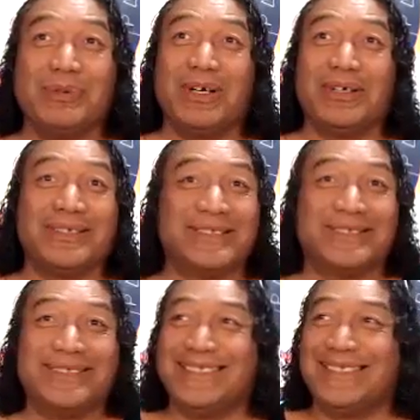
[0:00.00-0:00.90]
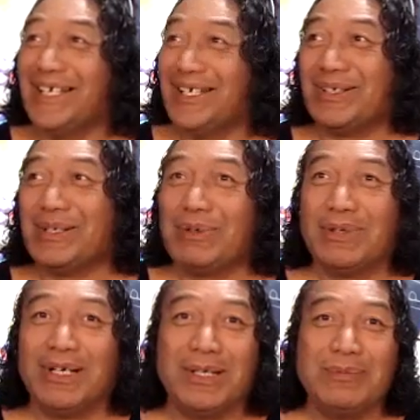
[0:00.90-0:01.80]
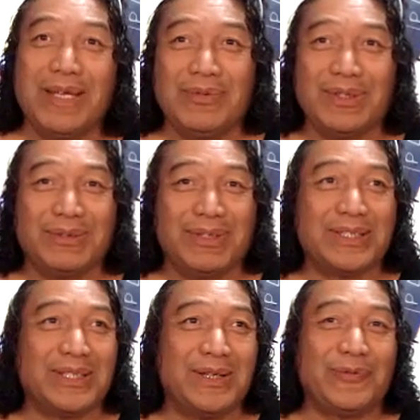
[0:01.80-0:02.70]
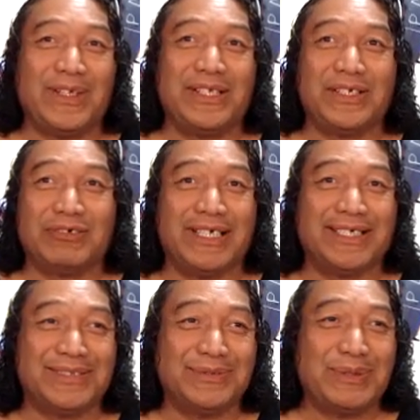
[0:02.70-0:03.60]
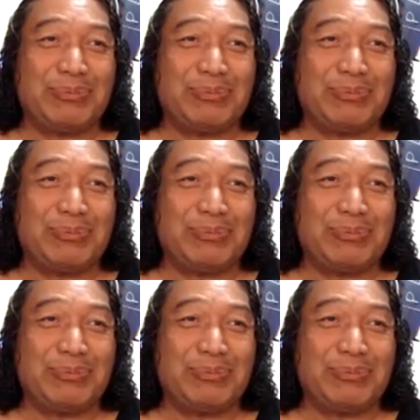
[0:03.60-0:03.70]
wrong. Don't get me wrong. I'm having a great time feeling great. Don't worry